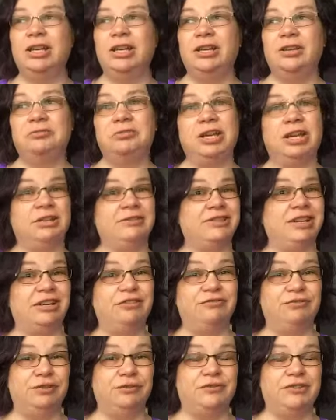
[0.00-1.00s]
Take
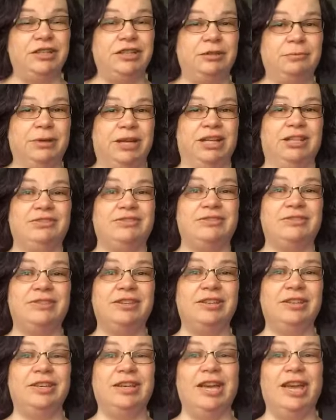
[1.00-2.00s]
10-15
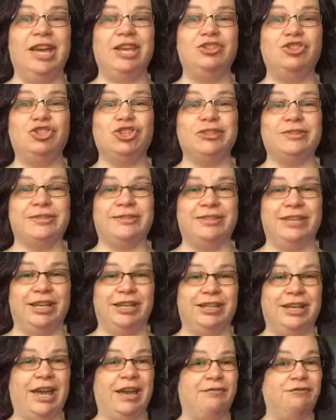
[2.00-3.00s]
minutes and just
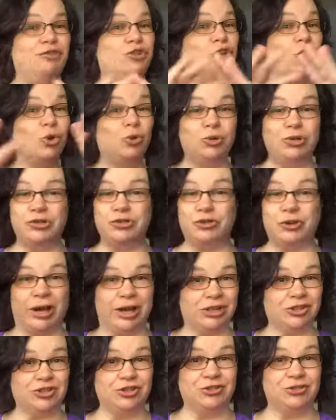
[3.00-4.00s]
sit. Have no
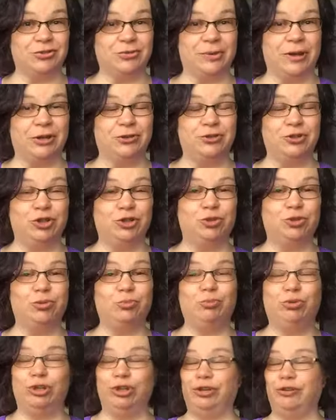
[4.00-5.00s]
distractions around
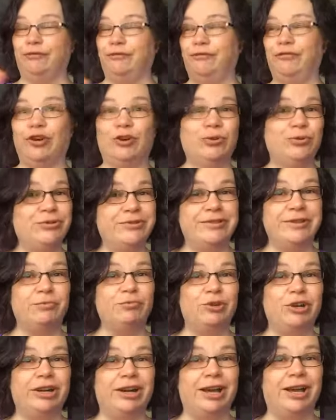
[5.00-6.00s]
you. Put your phone
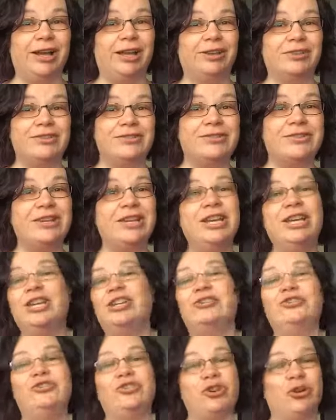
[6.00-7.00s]
somewhere else.
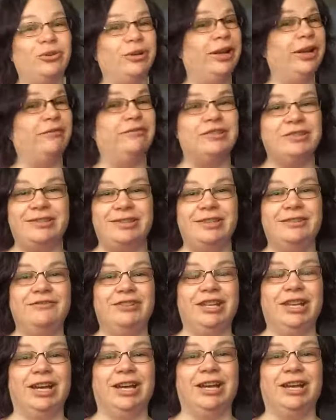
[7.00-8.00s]
Don't have the
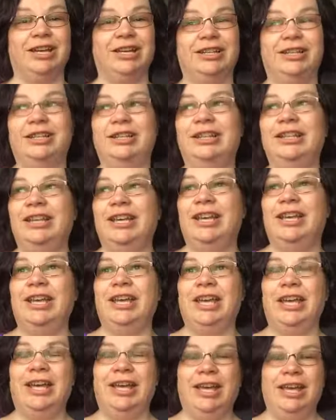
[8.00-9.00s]
TV on.
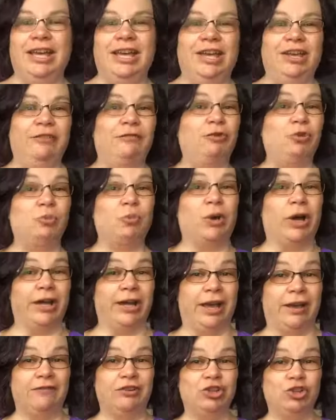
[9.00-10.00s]
If you want
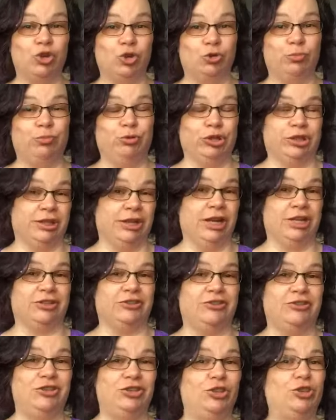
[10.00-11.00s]
to have a notebook
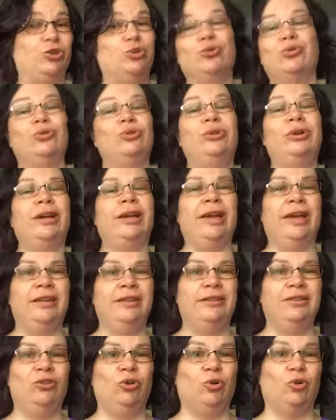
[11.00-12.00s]
next to you
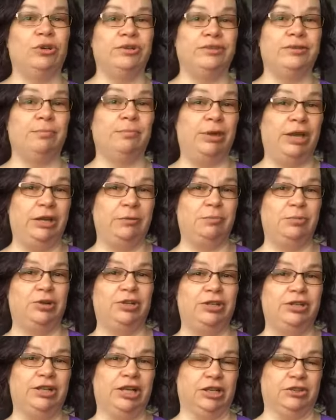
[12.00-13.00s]
or some
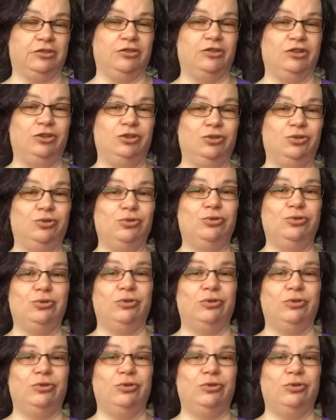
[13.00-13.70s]
paper next to you,